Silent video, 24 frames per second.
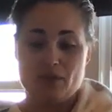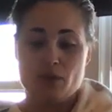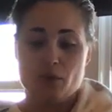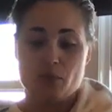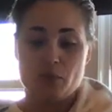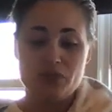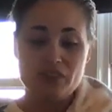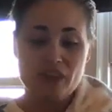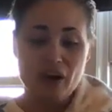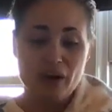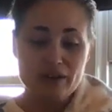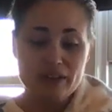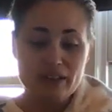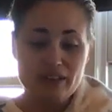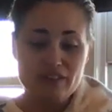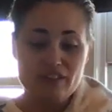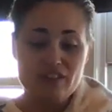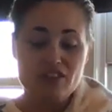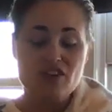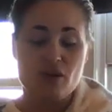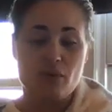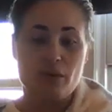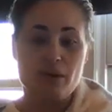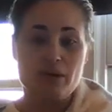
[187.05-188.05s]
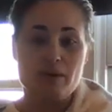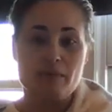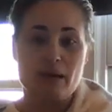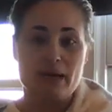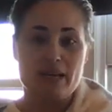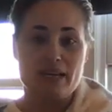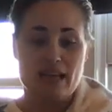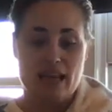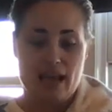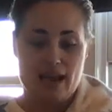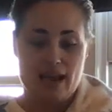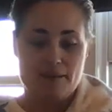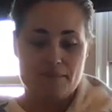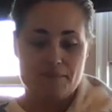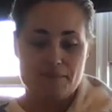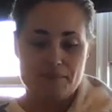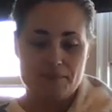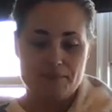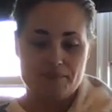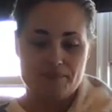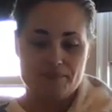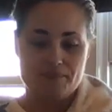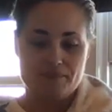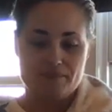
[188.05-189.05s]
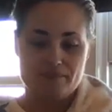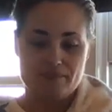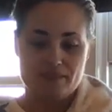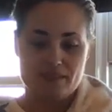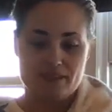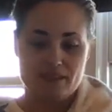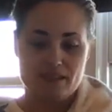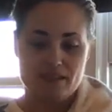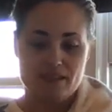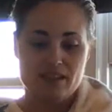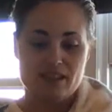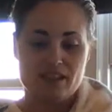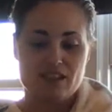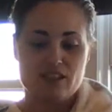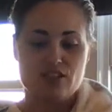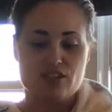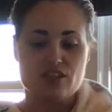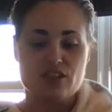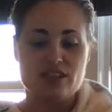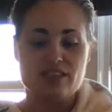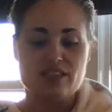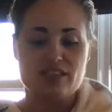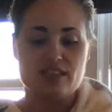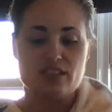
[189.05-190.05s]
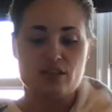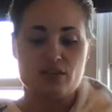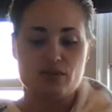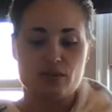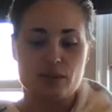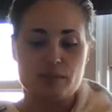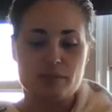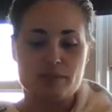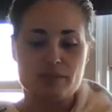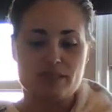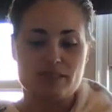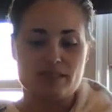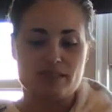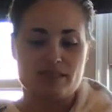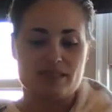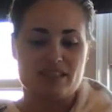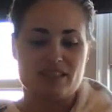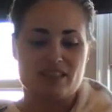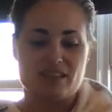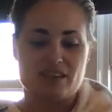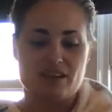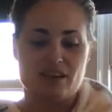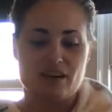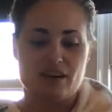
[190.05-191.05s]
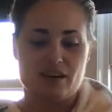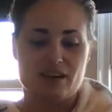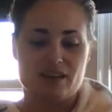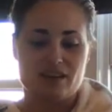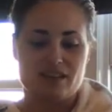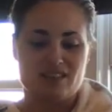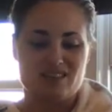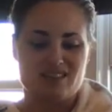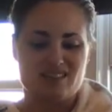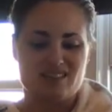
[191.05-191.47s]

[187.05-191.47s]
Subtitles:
without even knowing my name. Jason grimaces at the card.